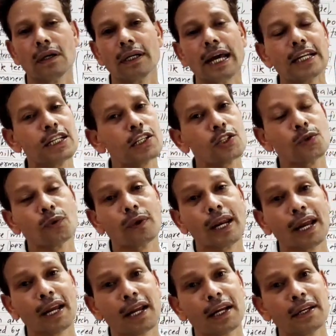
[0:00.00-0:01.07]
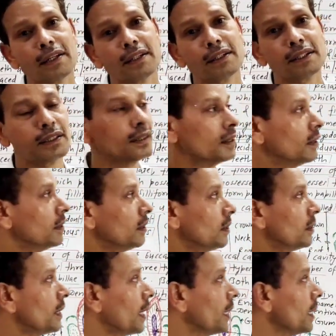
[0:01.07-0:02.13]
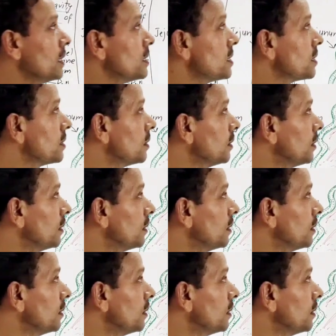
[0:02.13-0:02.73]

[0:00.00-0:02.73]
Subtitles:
digestive gland, that is